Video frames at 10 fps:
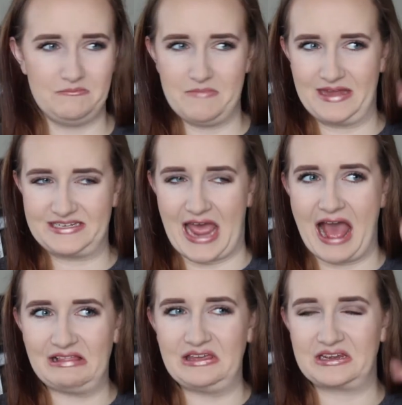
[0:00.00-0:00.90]

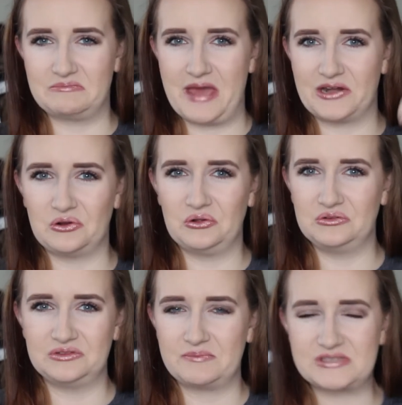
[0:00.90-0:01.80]
metallic
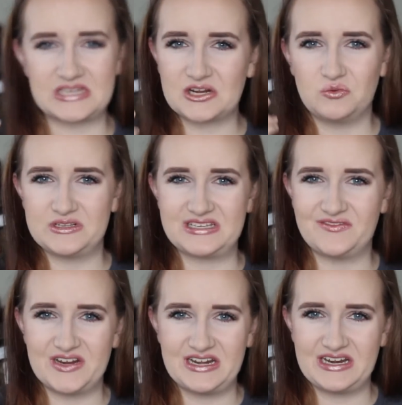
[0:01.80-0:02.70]
metal lipstick was
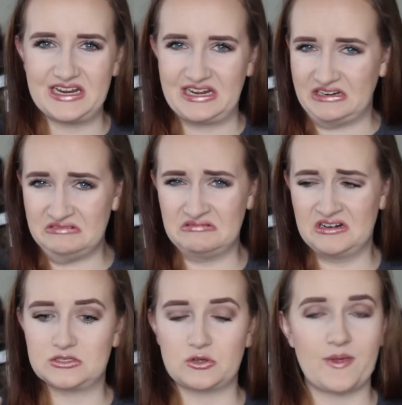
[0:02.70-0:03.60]
even in,
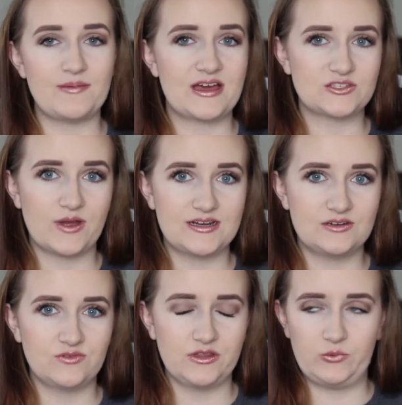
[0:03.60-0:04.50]
so maybe that's why I
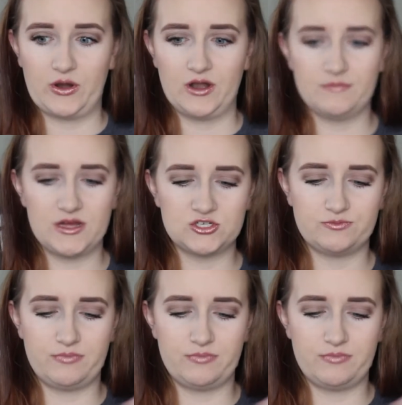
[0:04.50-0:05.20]
didn't really wear it much,